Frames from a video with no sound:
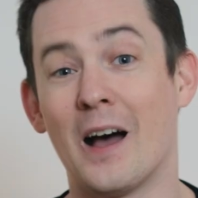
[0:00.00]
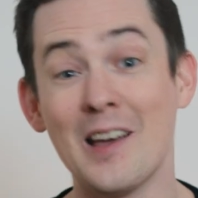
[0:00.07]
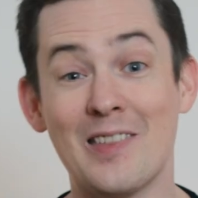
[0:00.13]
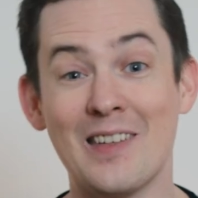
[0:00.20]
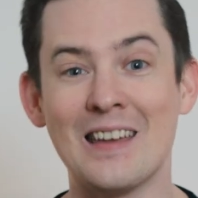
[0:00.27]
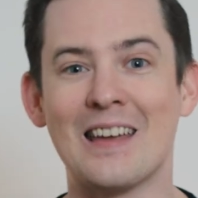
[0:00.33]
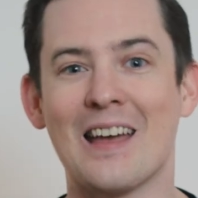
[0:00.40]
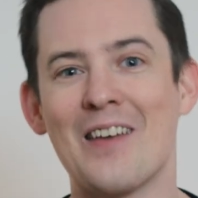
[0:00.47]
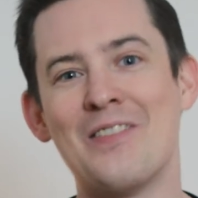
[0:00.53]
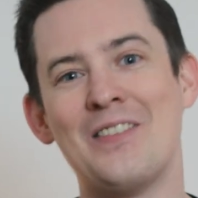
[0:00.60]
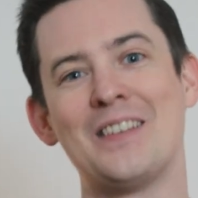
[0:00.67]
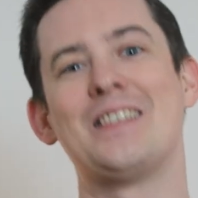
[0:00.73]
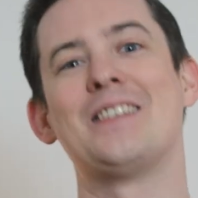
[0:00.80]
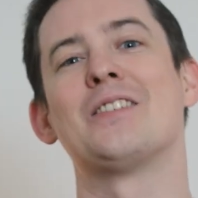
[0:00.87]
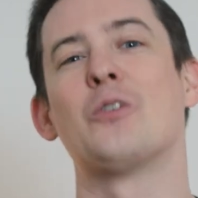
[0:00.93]
I think
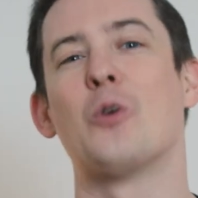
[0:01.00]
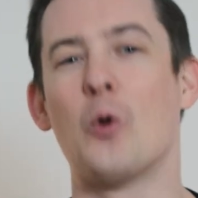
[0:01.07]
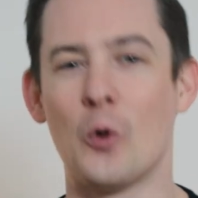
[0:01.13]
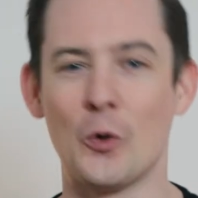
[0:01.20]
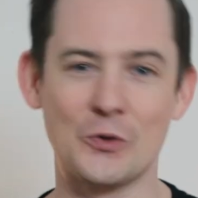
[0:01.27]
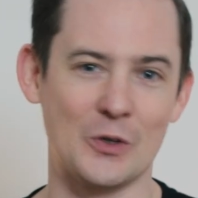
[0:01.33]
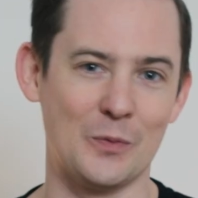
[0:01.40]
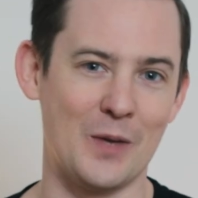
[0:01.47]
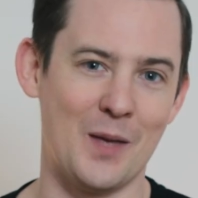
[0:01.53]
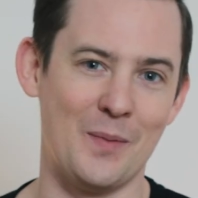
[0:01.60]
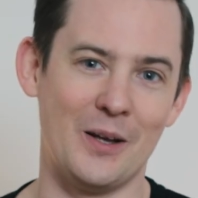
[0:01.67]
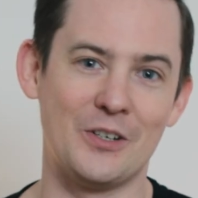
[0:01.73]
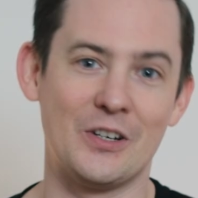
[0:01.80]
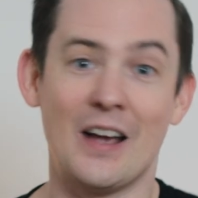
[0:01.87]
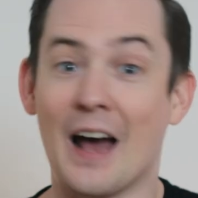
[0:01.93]
this is an awesome
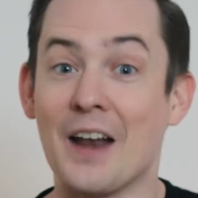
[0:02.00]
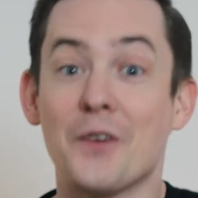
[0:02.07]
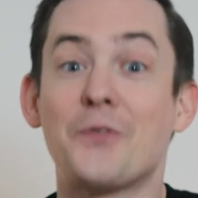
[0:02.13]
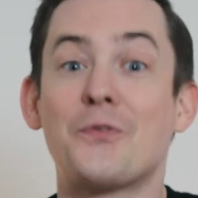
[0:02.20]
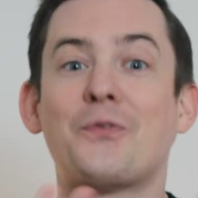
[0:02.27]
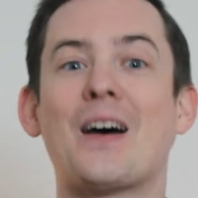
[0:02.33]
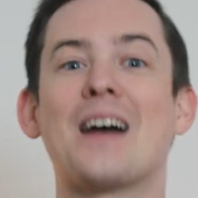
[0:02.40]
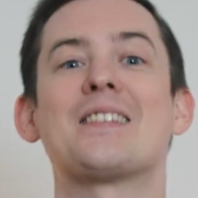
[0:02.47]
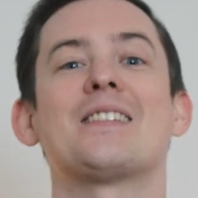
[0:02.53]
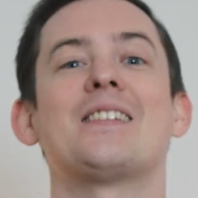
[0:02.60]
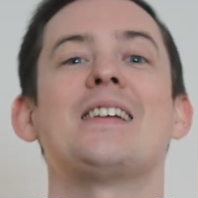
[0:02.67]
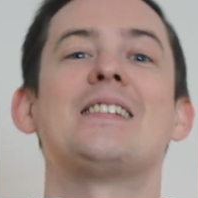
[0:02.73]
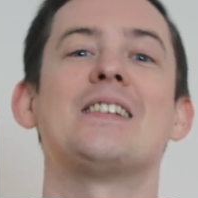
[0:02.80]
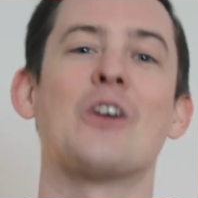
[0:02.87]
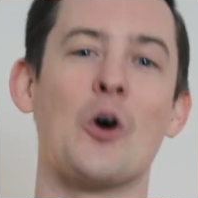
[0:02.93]
image and a
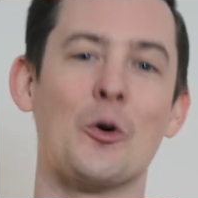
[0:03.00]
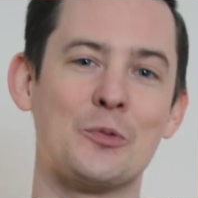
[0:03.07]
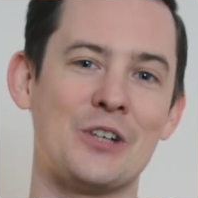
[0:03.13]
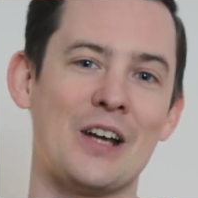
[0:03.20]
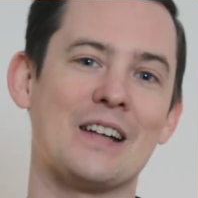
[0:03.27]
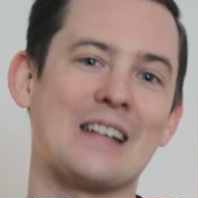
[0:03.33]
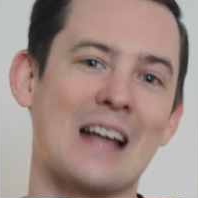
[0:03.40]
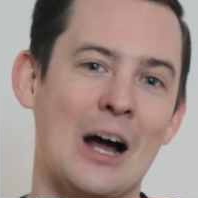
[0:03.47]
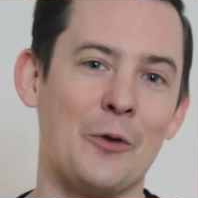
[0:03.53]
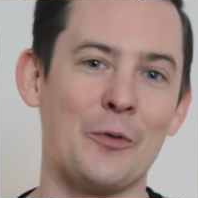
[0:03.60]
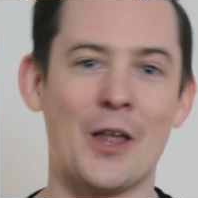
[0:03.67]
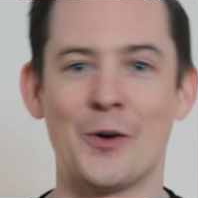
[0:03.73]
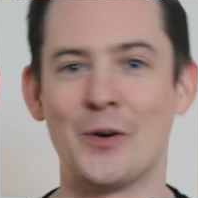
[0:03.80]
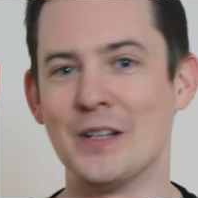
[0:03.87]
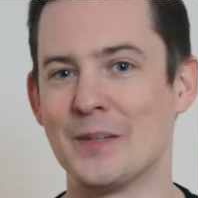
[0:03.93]
fascinating object out
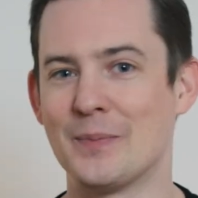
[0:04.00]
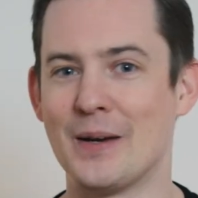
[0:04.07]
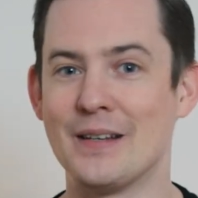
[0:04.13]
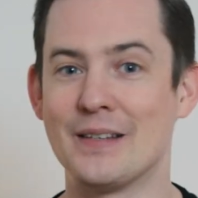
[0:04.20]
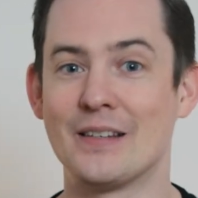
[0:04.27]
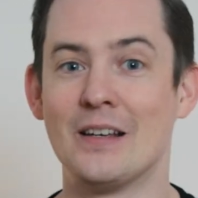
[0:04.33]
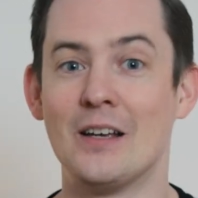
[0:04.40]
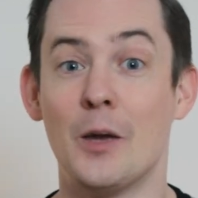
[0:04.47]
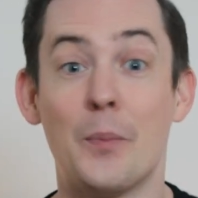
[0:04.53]
there in space,